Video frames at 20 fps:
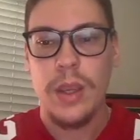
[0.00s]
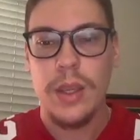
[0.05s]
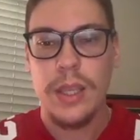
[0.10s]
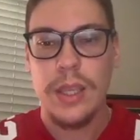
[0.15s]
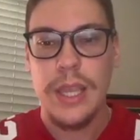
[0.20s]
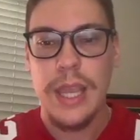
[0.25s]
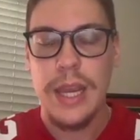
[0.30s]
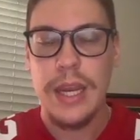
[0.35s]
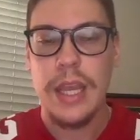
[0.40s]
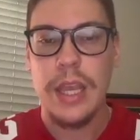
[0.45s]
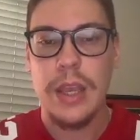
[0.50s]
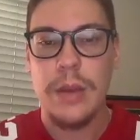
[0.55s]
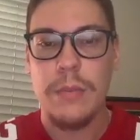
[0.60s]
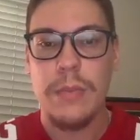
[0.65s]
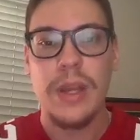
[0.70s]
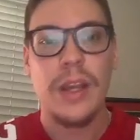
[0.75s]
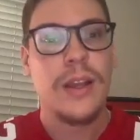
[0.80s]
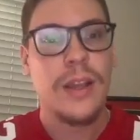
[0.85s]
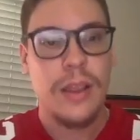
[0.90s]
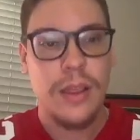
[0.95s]
get him,
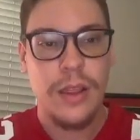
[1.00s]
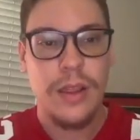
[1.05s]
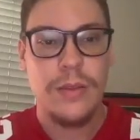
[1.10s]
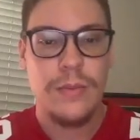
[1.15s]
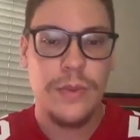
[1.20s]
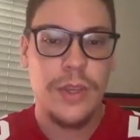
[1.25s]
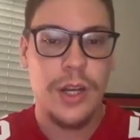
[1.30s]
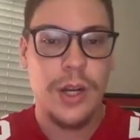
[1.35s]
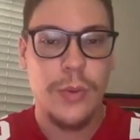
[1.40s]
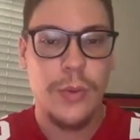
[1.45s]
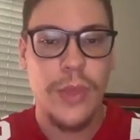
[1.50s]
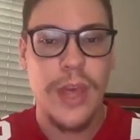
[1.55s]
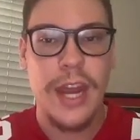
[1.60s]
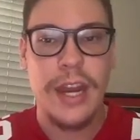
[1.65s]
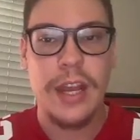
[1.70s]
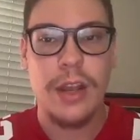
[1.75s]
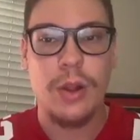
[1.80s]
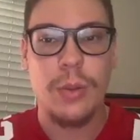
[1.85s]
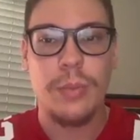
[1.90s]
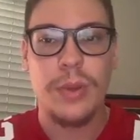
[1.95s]
that help.